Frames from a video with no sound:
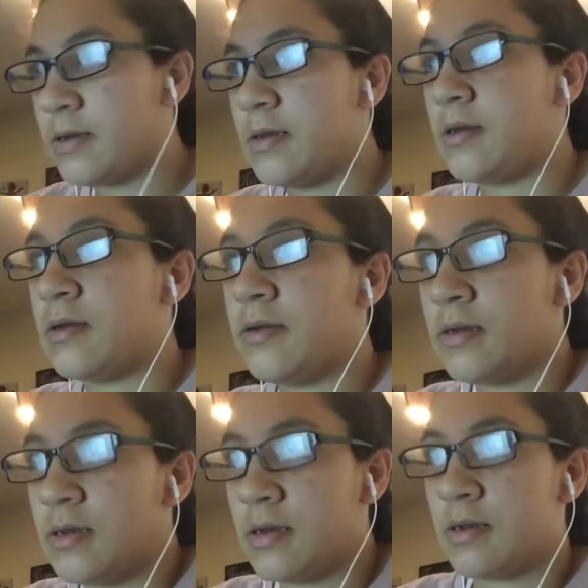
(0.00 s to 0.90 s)
Did I do it?
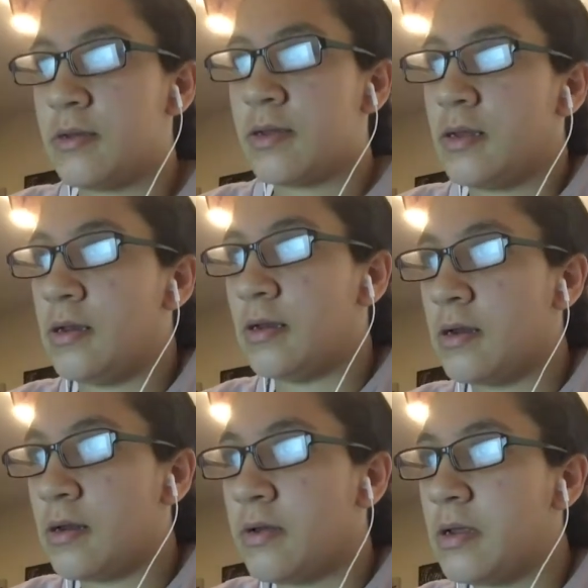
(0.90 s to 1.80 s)
Did I do it?
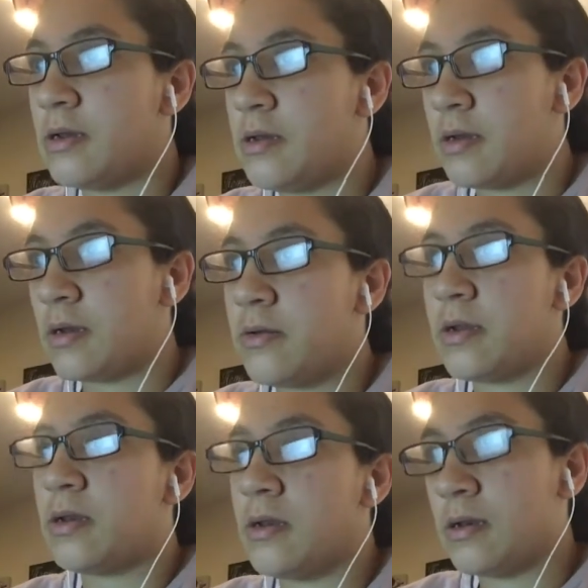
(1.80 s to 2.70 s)
Did
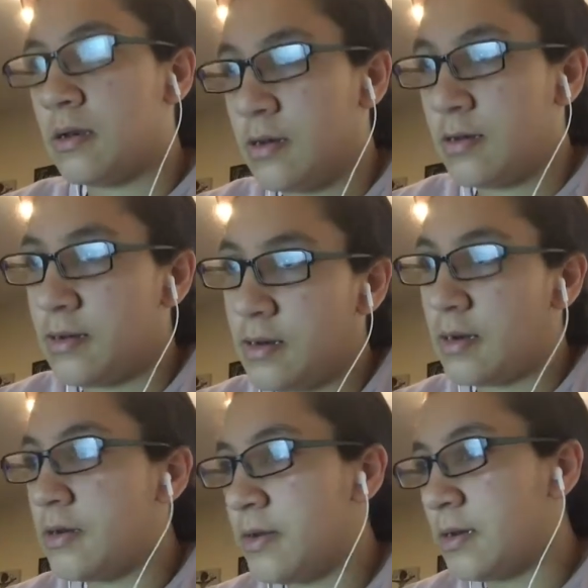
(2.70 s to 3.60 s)

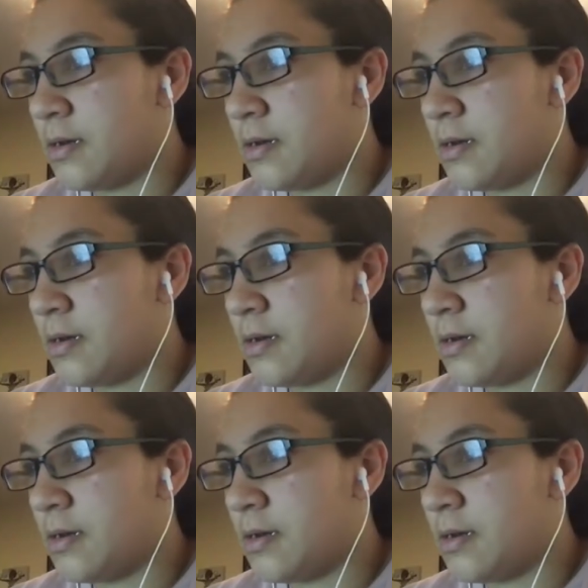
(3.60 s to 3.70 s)
I do it?